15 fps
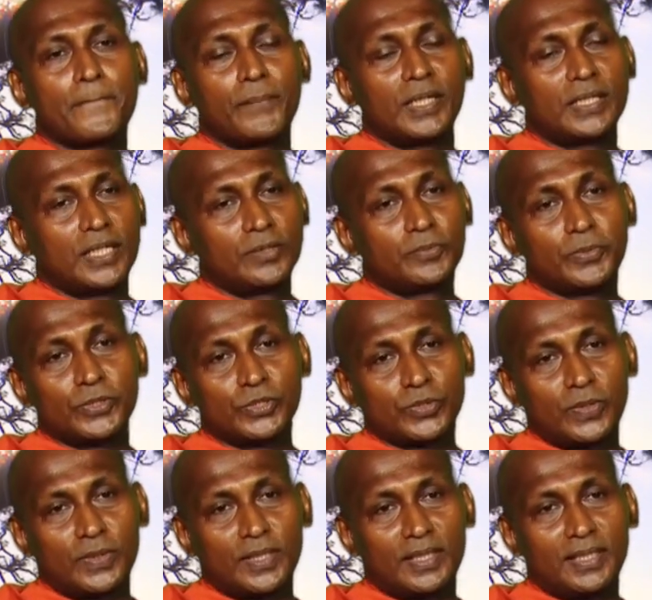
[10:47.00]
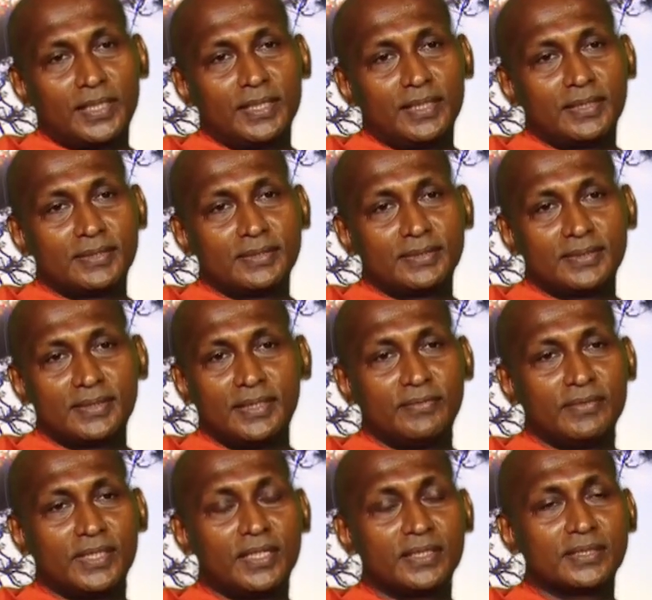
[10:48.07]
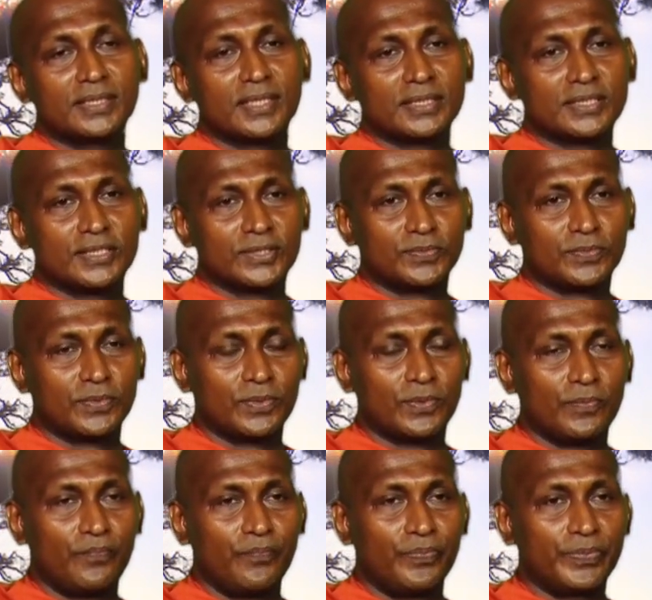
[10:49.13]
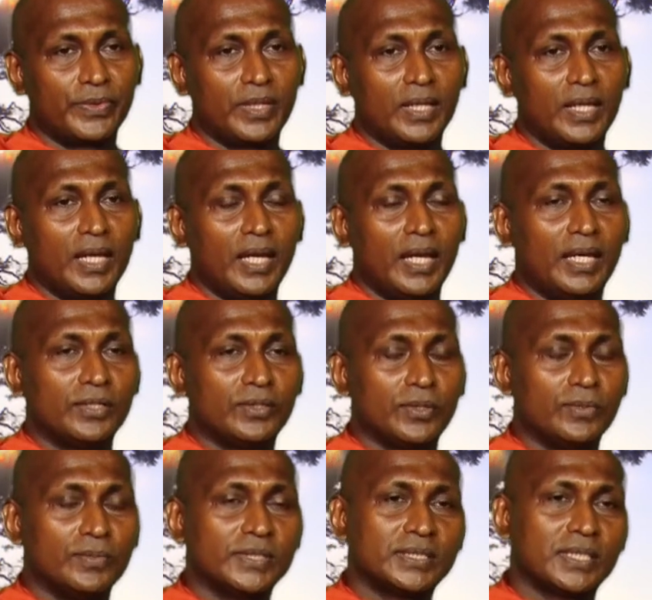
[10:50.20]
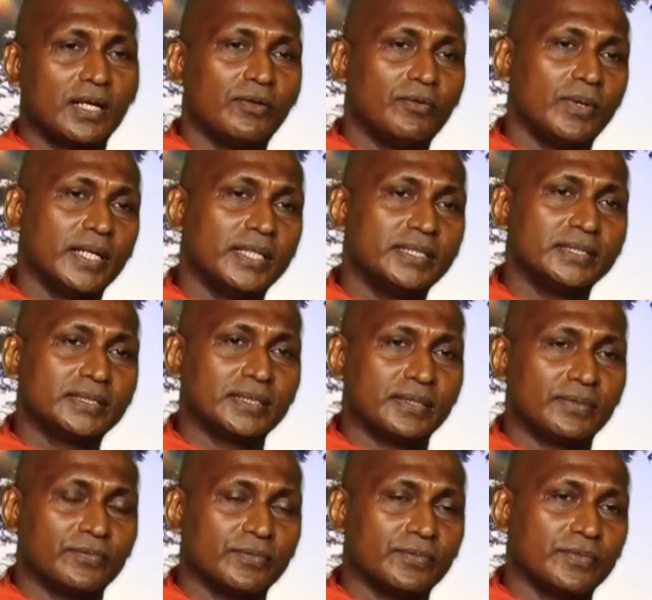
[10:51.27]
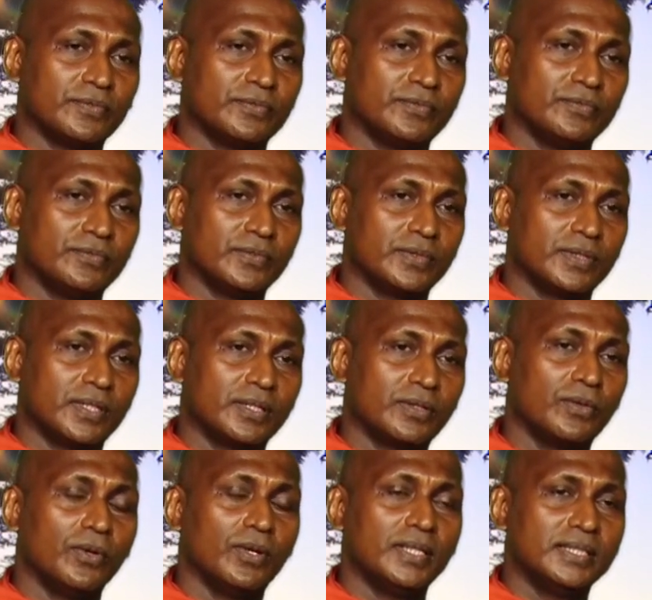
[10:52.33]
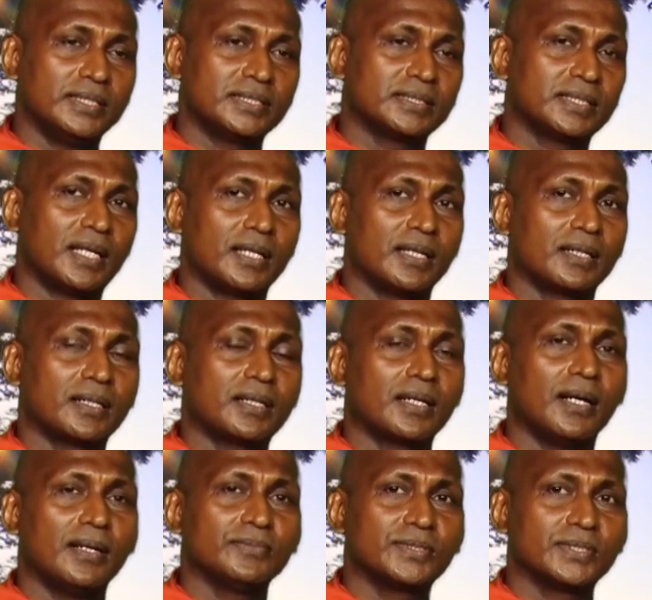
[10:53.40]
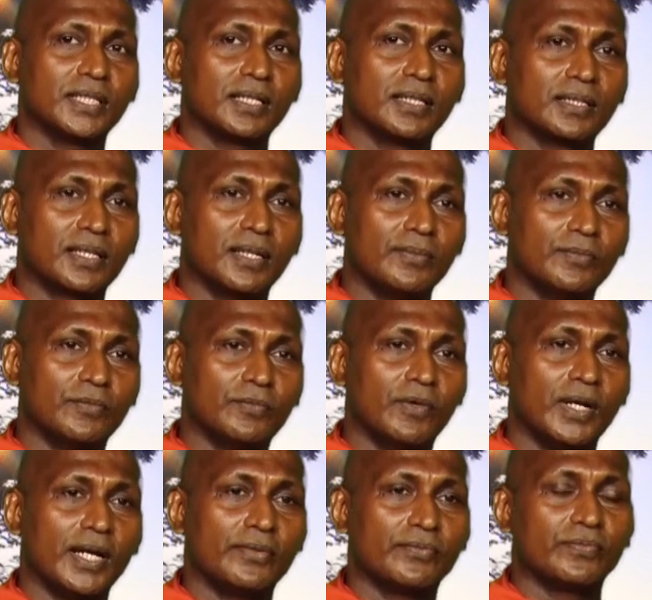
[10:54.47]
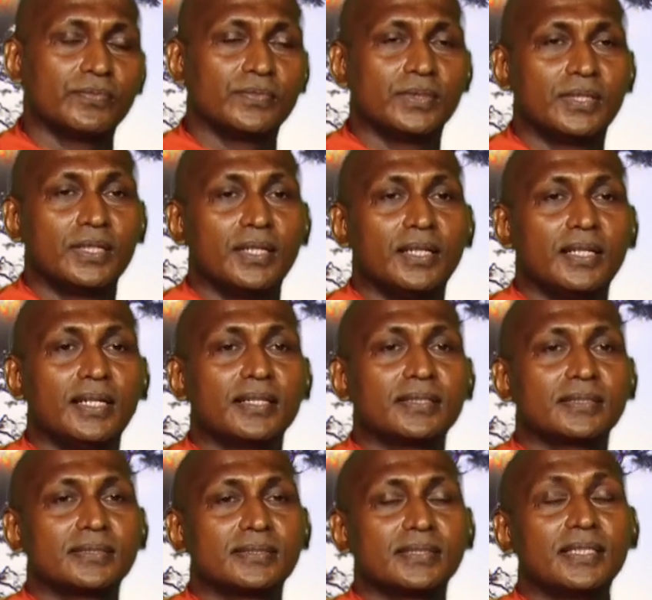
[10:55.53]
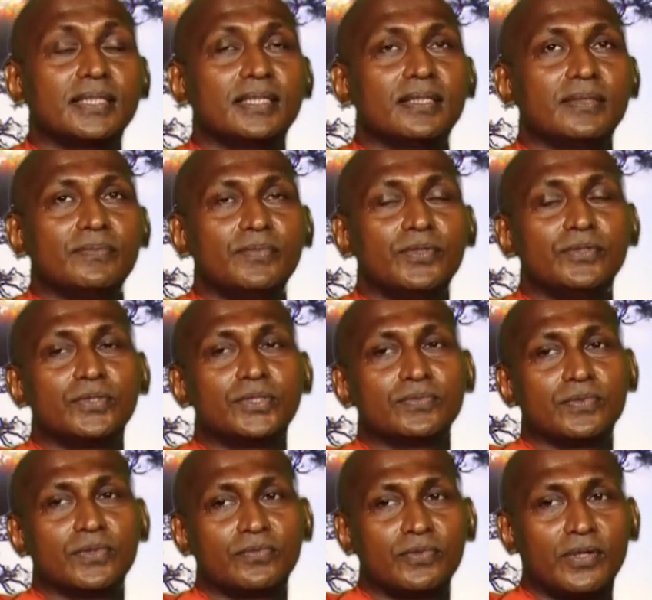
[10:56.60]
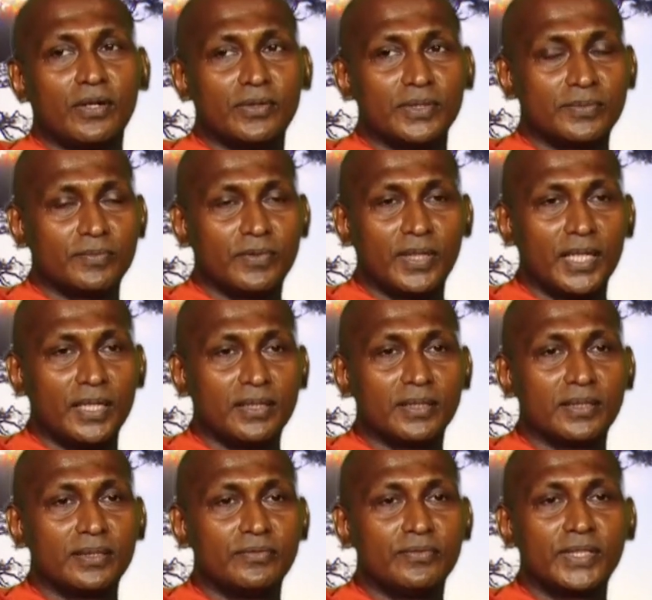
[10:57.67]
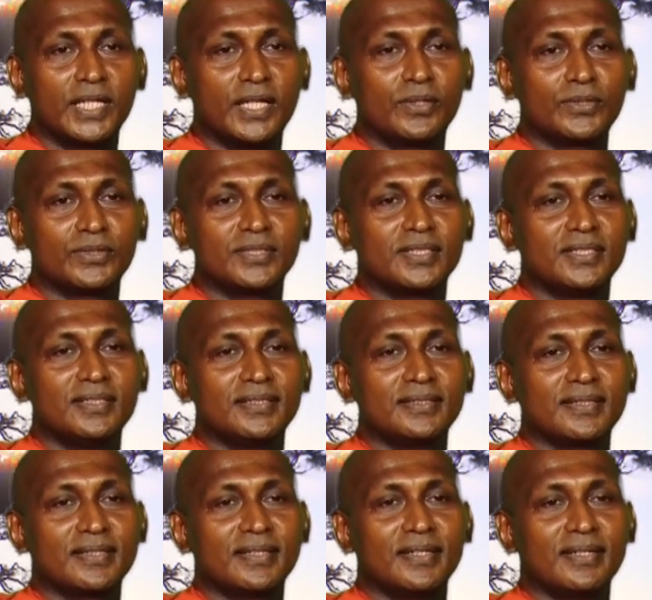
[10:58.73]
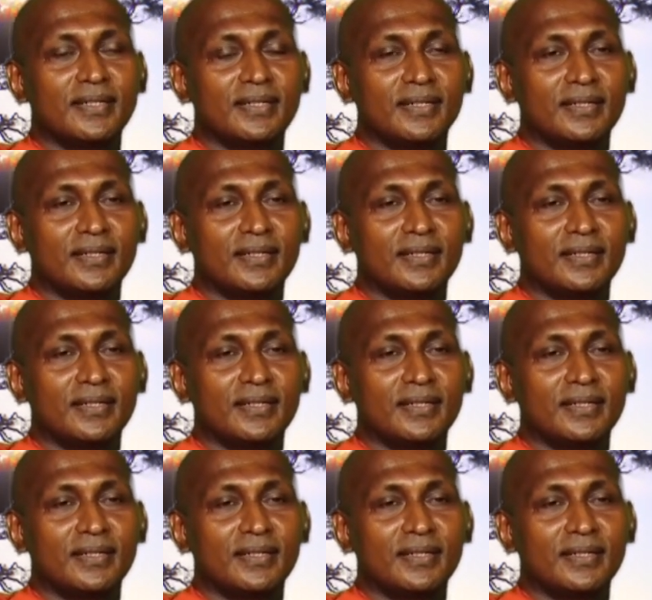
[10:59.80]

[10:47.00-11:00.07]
but unfortunately they were unsuccessful. And Thomas Alva Edison called his son, come wife, let's see the beautiful fire. We cannot see this again.